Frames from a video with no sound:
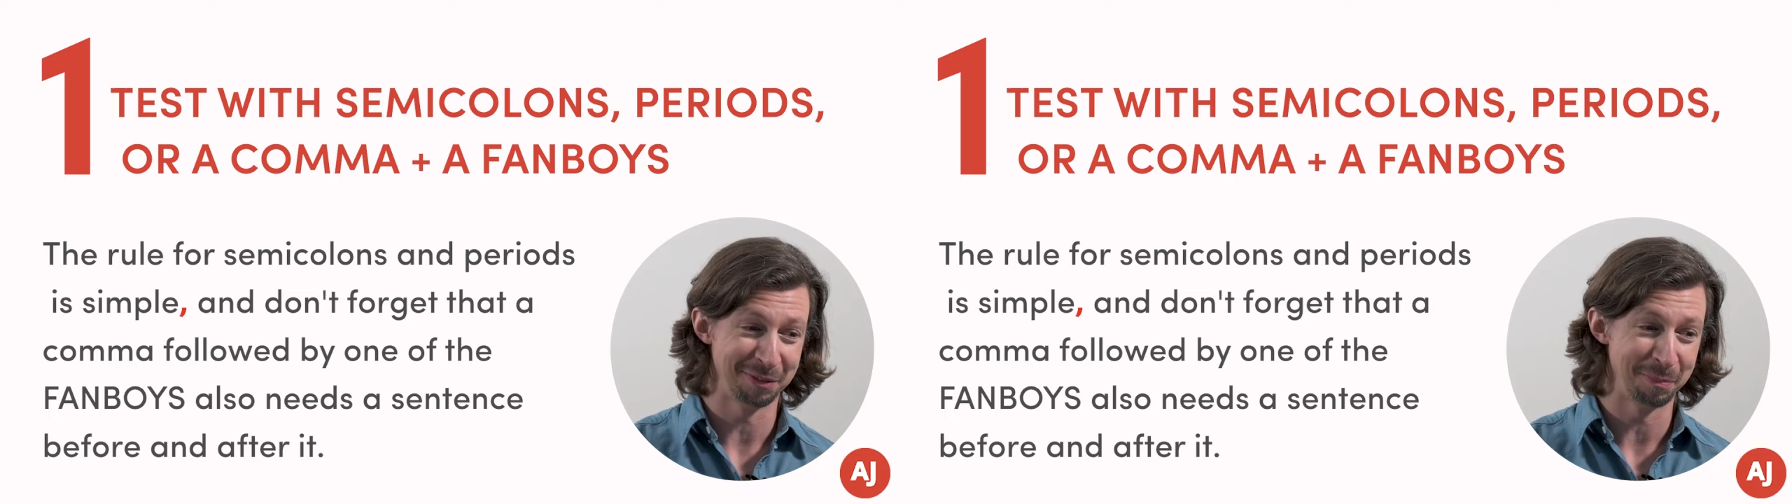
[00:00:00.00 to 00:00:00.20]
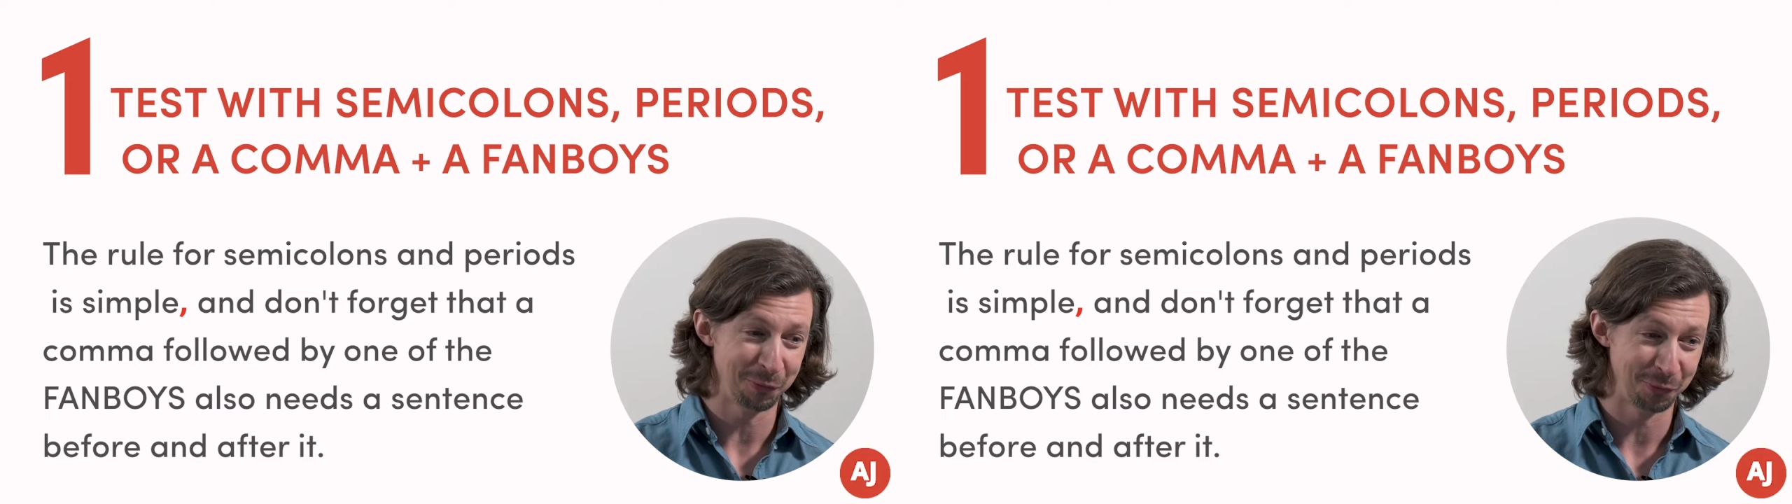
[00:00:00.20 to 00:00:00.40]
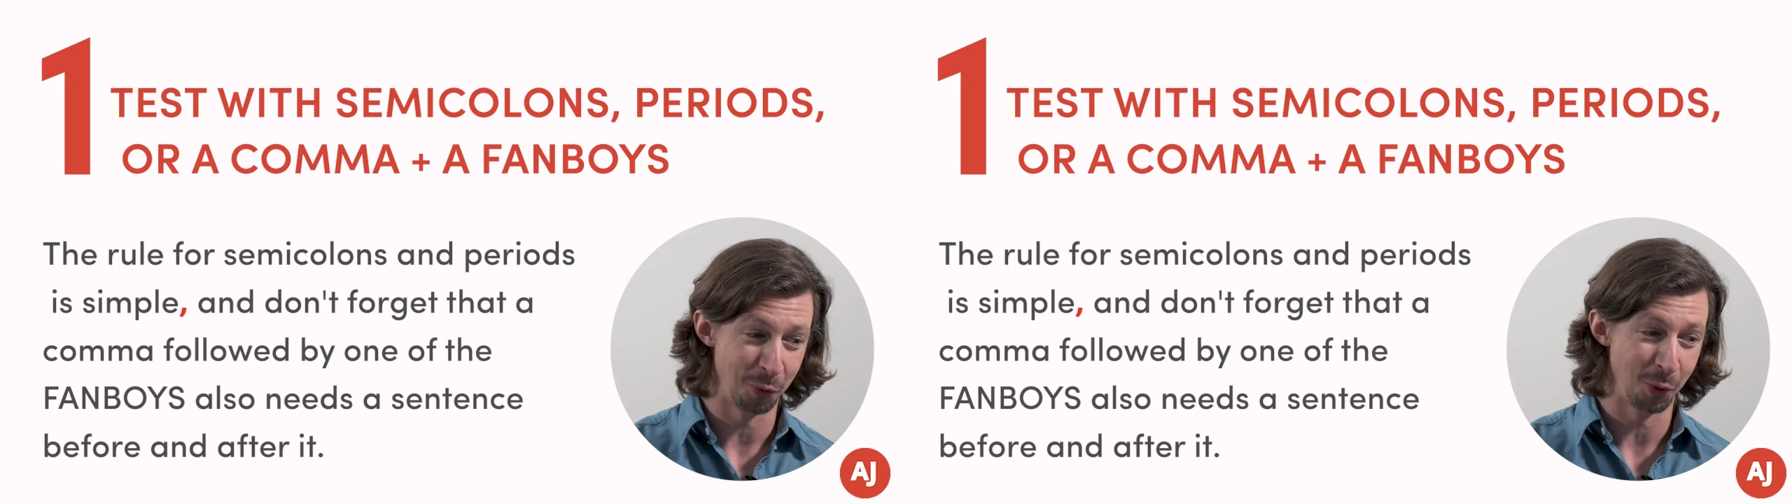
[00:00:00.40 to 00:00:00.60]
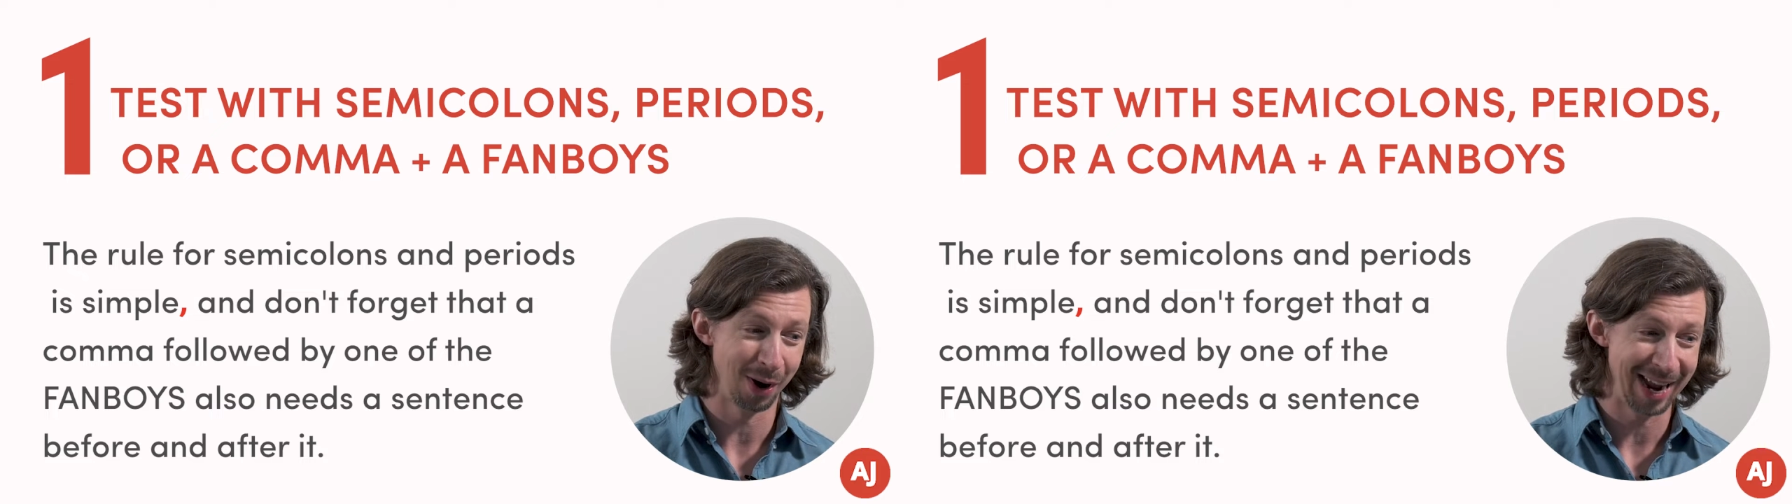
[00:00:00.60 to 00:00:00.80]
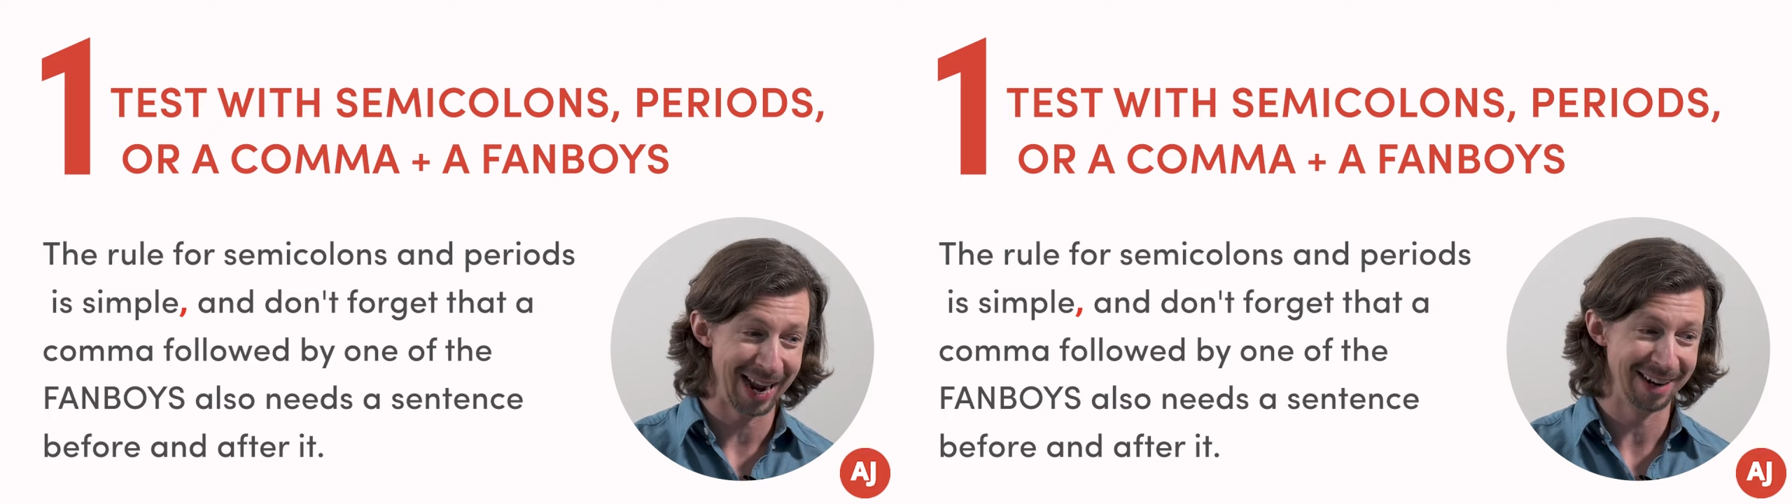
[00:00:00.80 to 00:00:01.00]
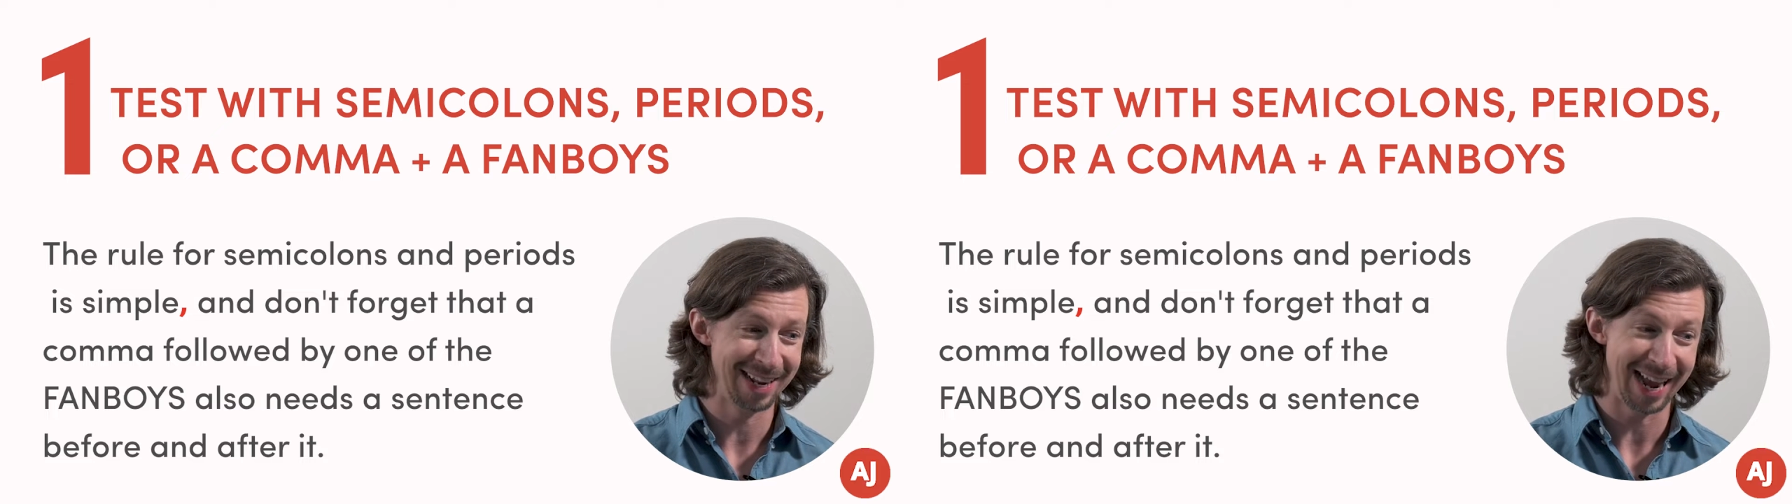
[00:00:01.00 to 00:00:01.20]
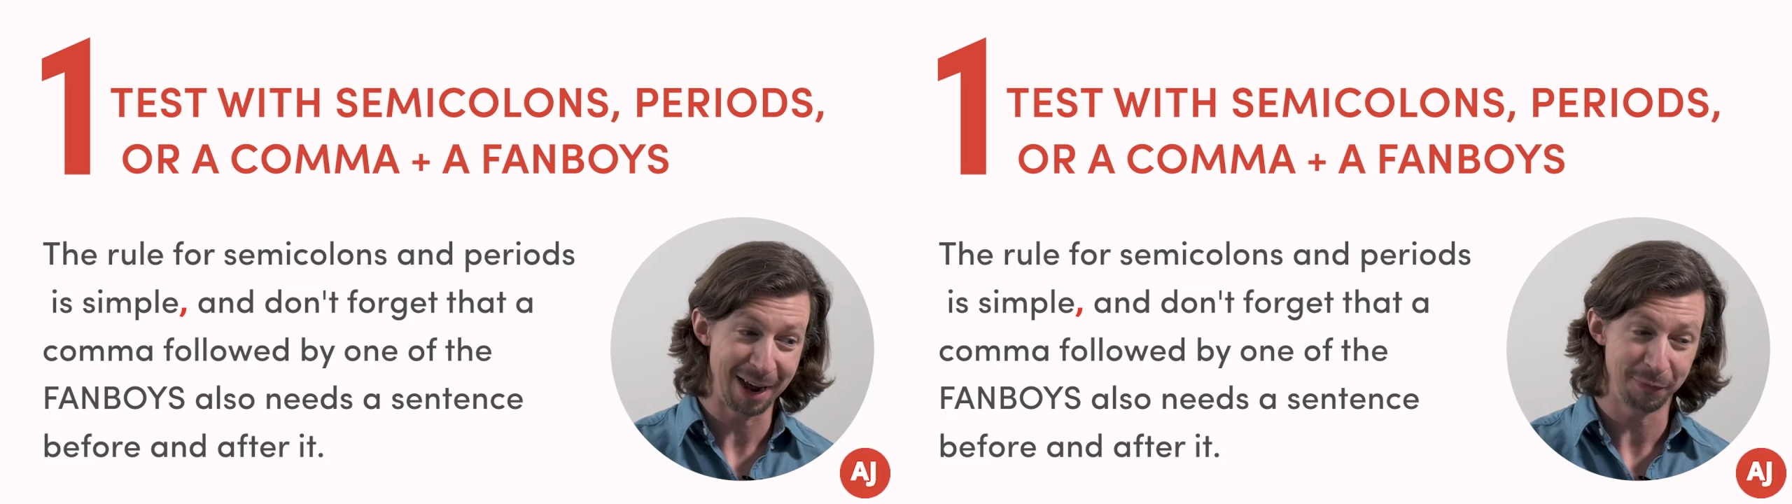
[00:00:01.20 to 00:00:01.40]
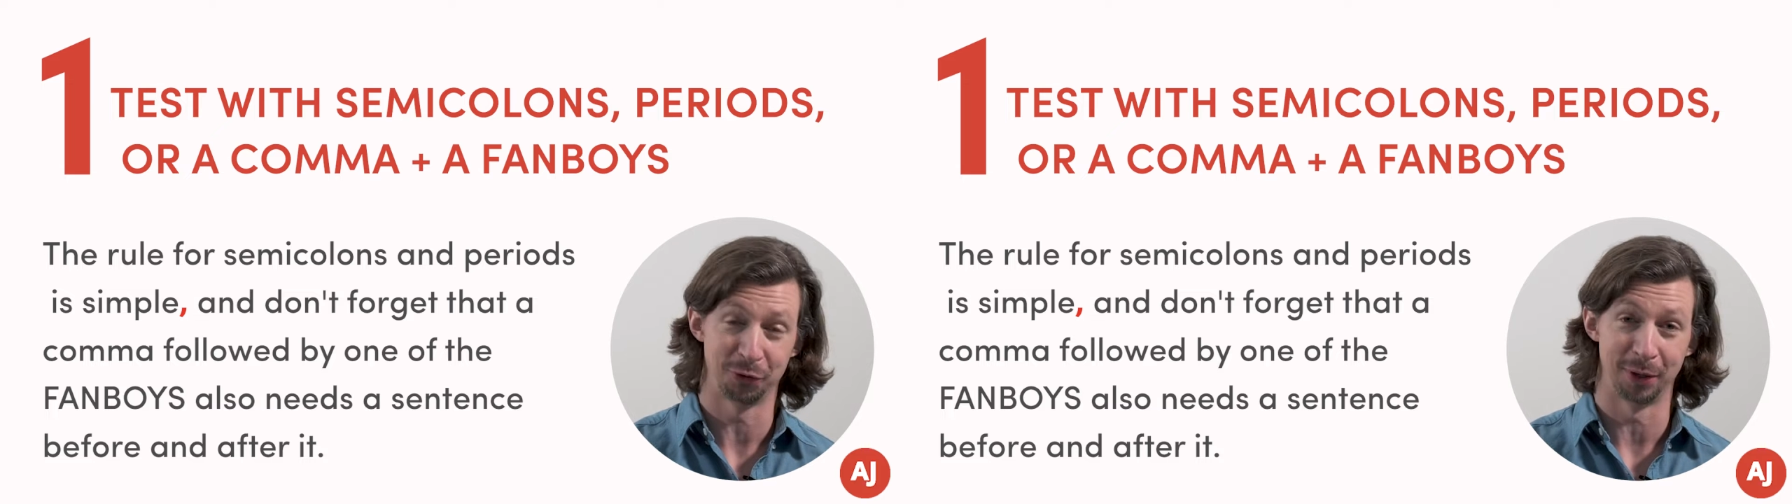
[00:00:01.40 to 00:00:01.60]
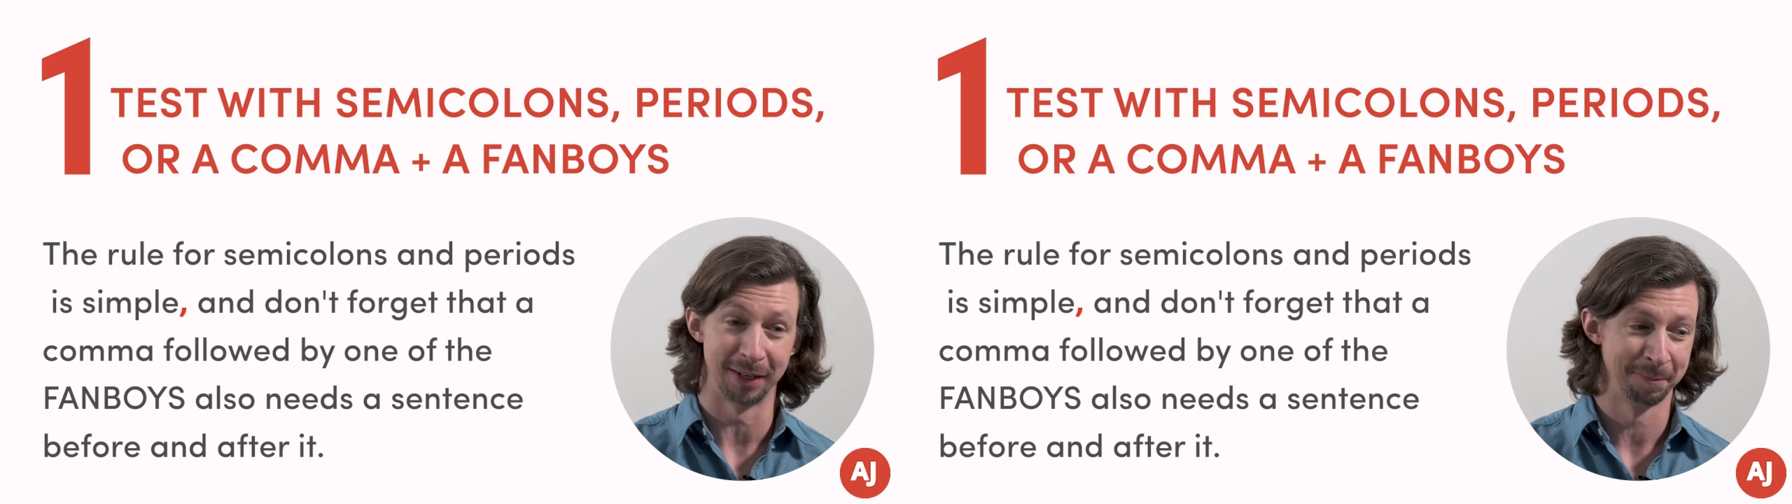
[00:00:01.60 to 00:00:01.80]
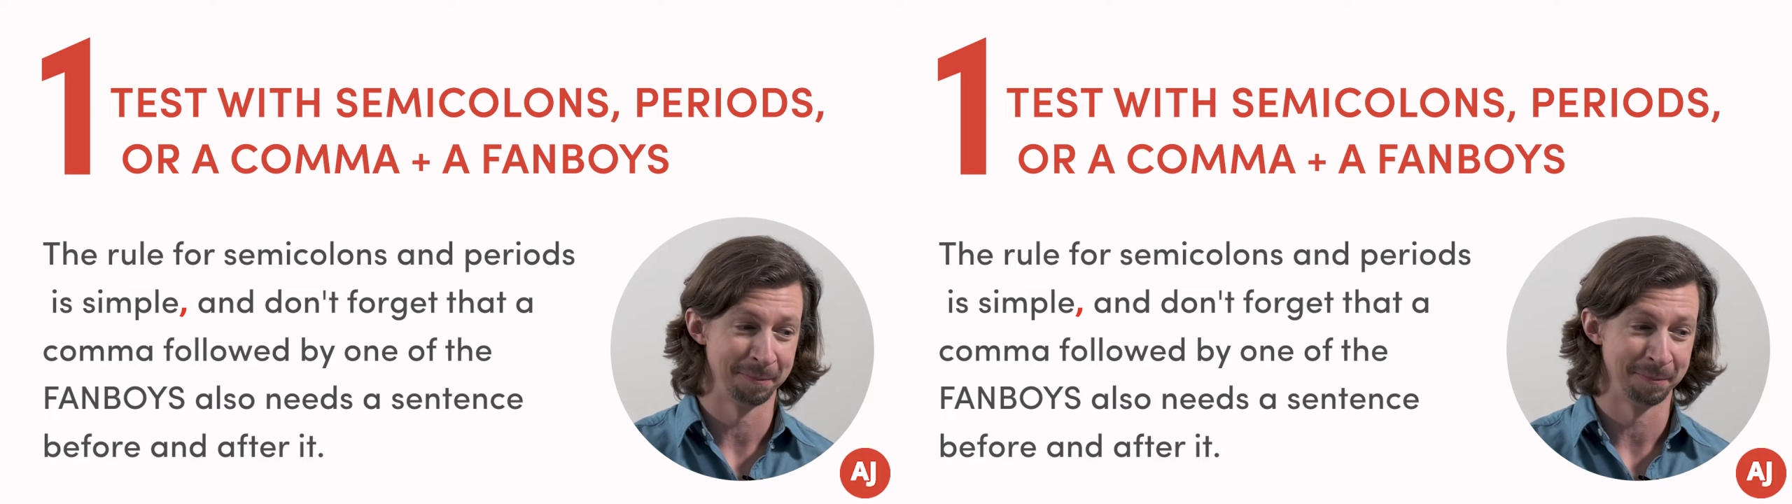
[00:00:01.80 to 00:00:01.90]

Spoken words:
before and after it.